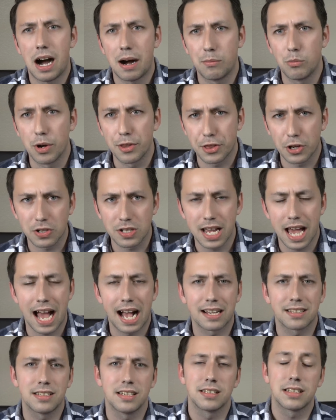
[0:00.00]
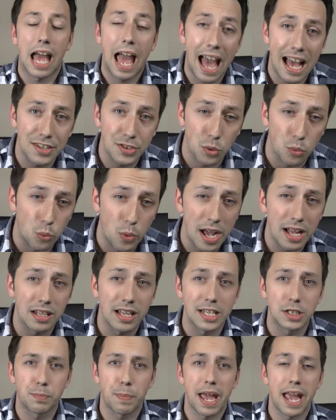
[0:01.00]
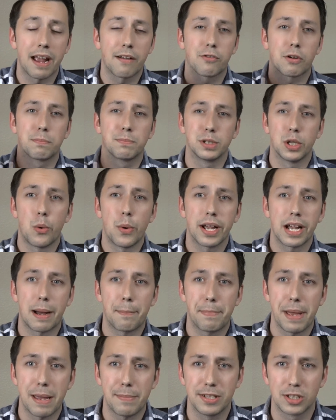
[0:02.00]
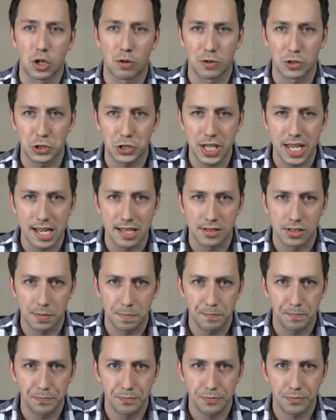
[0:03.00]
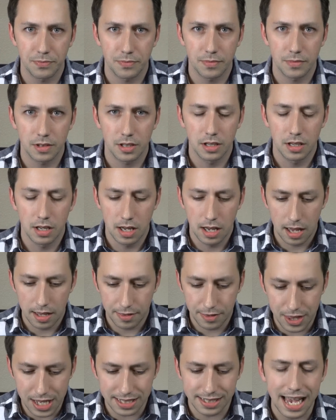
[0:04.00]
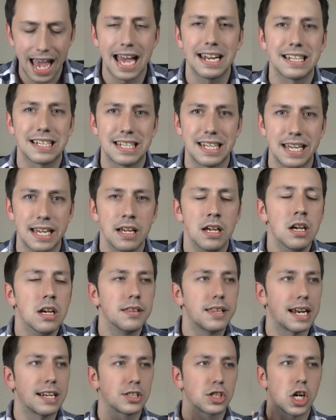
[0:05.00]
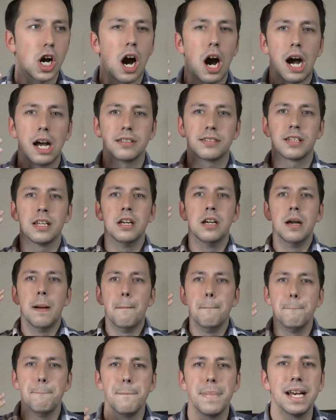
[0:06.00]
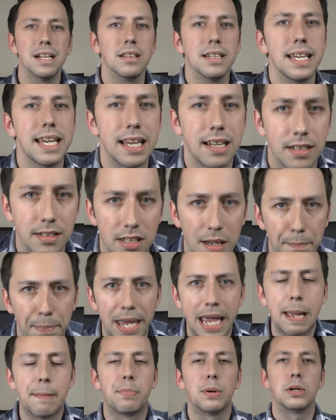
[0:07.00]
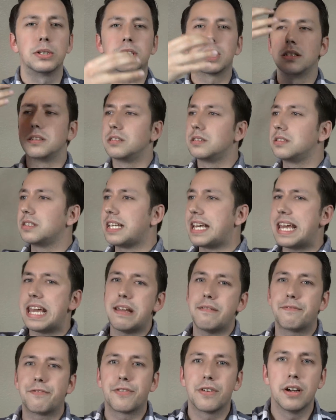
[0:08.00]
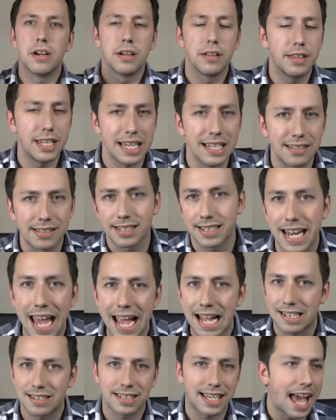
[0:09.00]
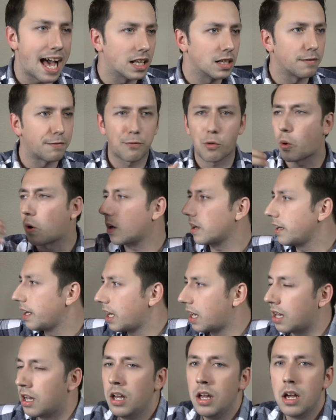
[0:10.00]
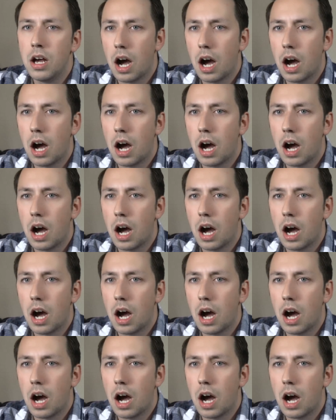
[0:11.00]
with their taxes, as well as paying for blowing up babies overseas. This entity that has caused millions of people to leave these states, California,